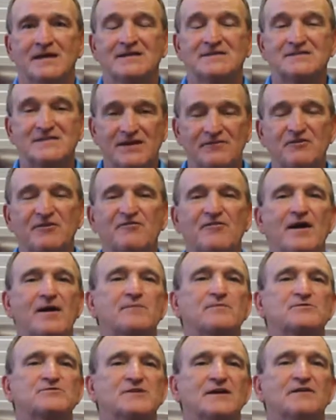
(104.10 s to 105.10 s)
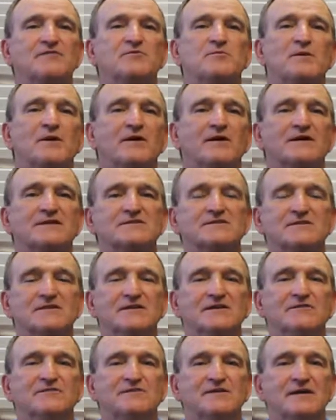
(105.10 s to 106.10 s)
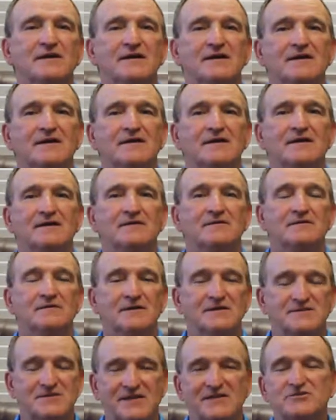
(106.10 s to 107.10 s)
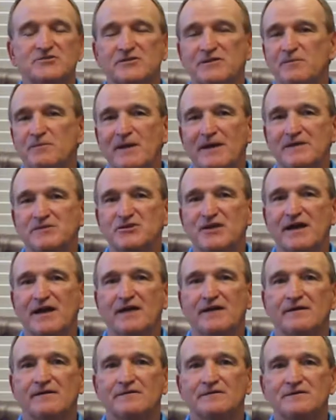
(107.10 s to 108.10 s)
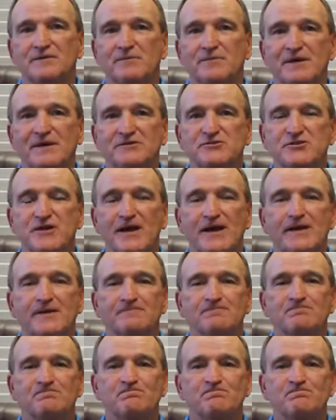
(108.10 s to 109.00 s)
75% of Americans live essentially paycheck to paycheck.